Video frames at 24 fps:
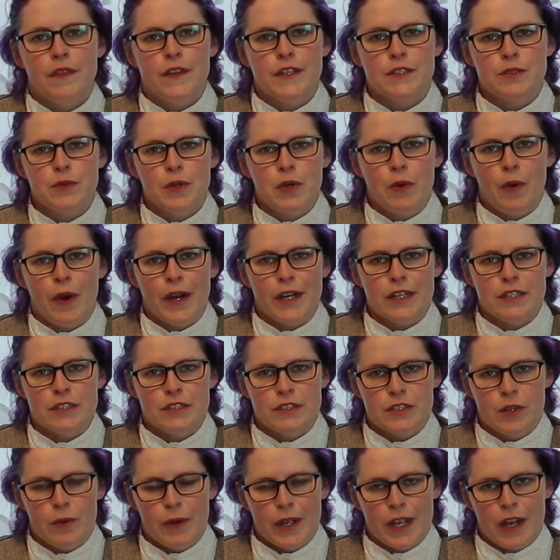This
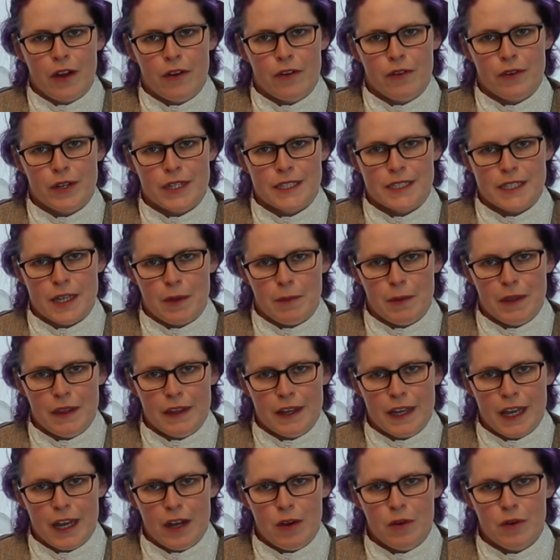requires knowing how to examine
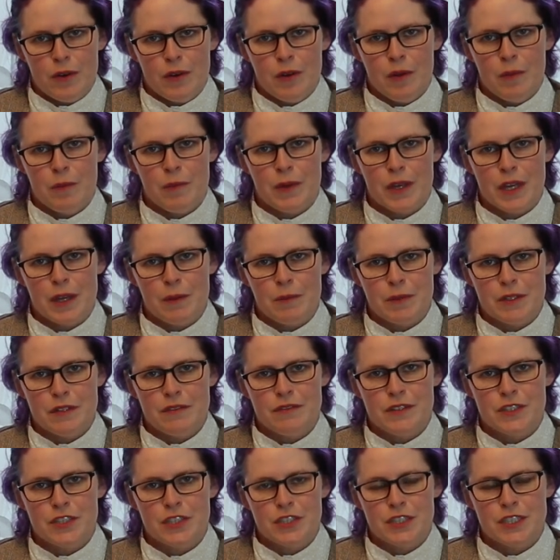the gown, being able to
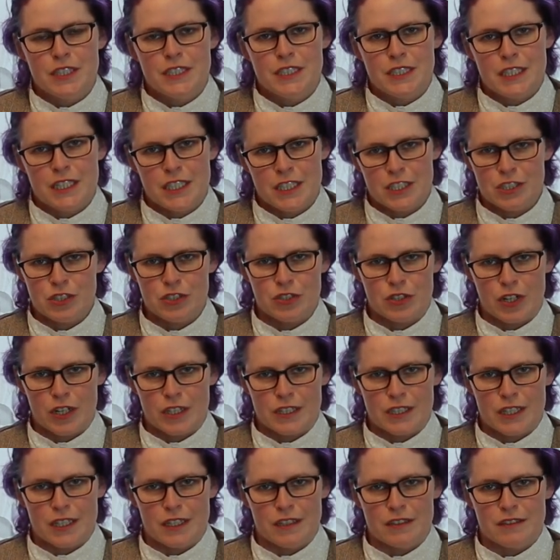visually
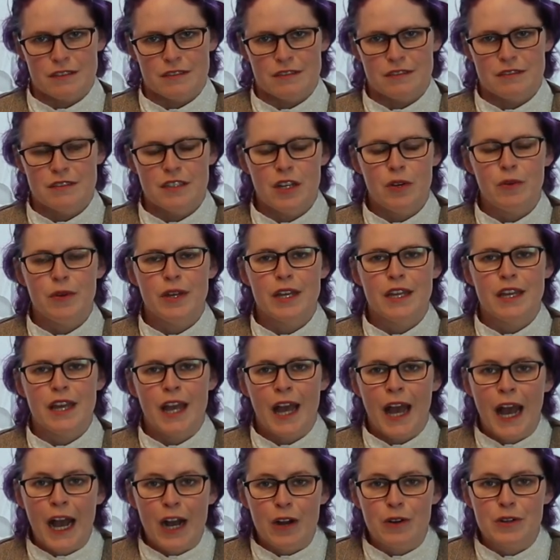deconstruct it, knowing
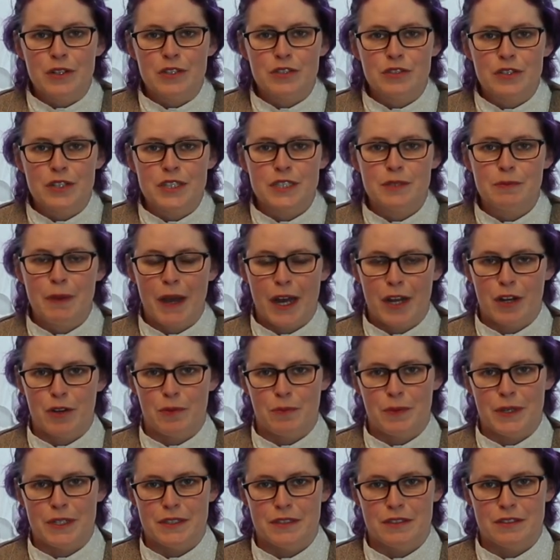how to trace
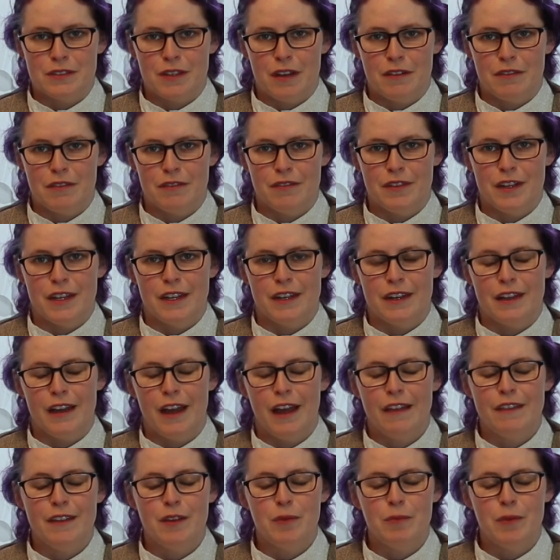pattern pieces off of it,
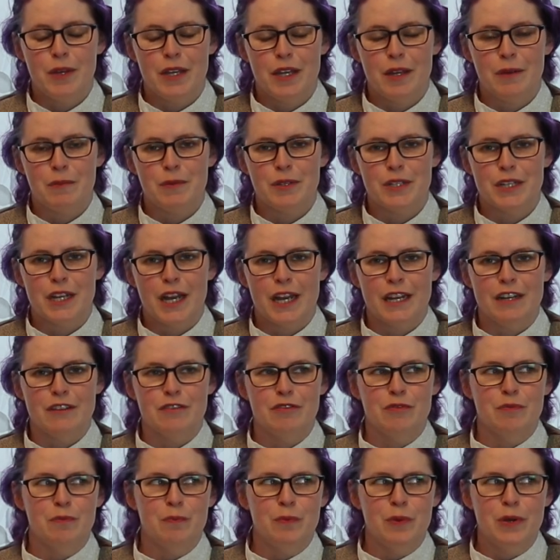and then being able to kind
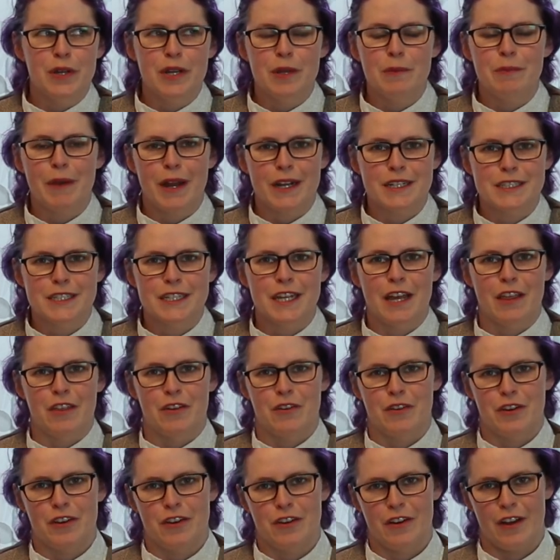of put it back
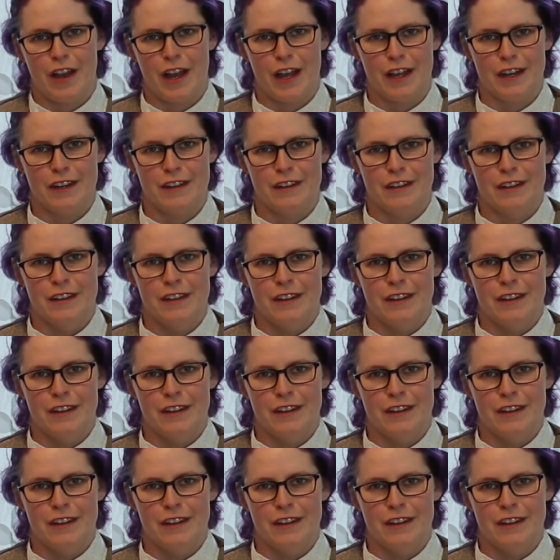together in your head.